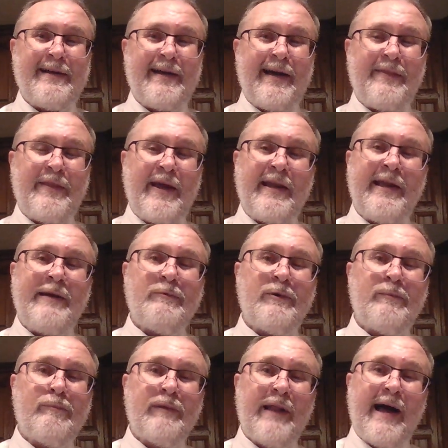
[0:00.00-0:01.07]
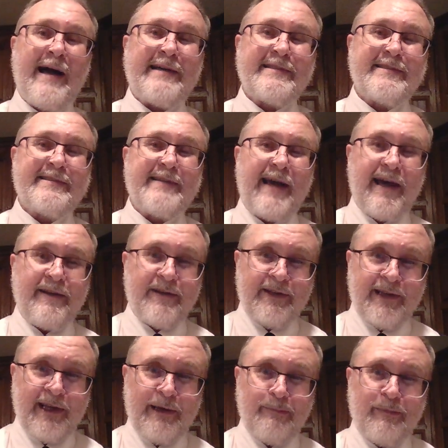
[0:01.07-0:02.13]
and that he would bless and
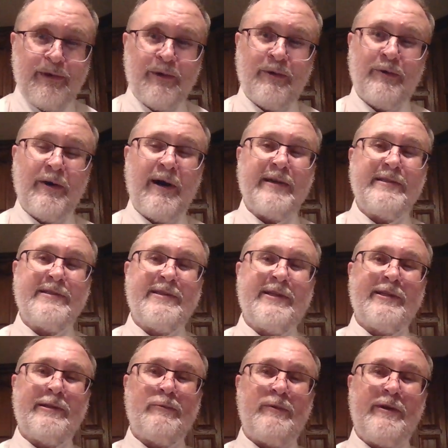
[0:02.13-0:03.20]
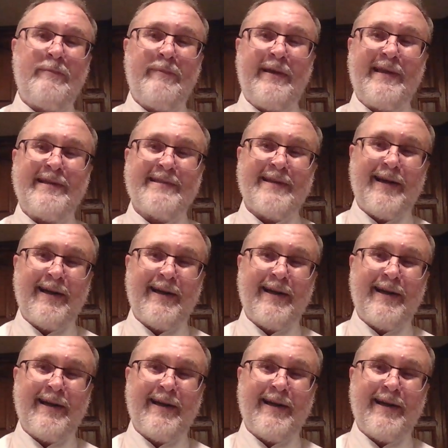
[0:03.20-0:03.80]
keep you until we meet